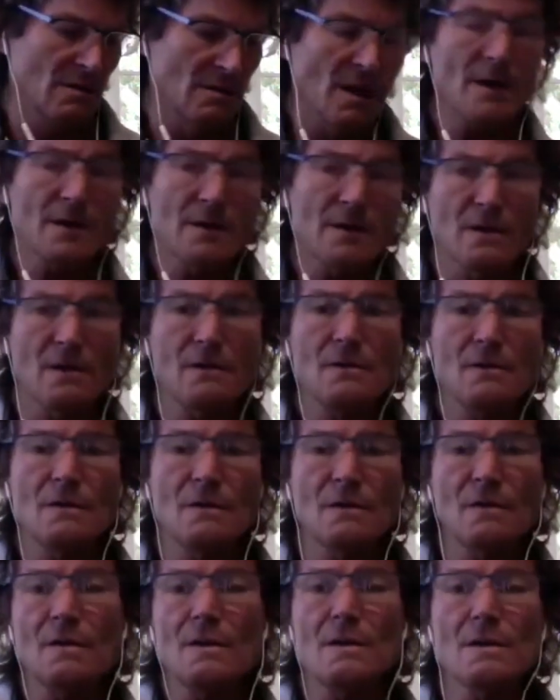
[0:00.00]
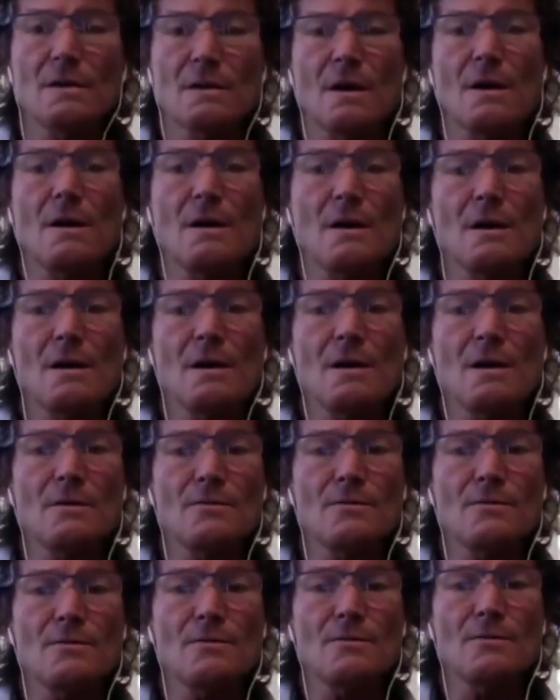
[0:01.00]
I can see
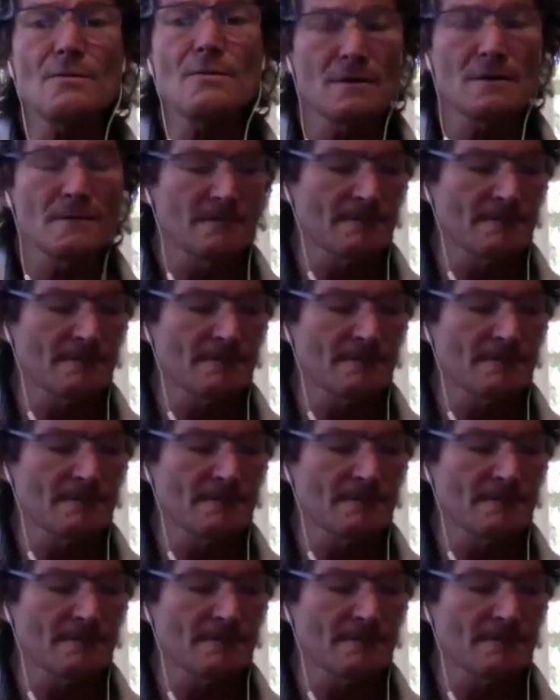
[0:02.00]
caring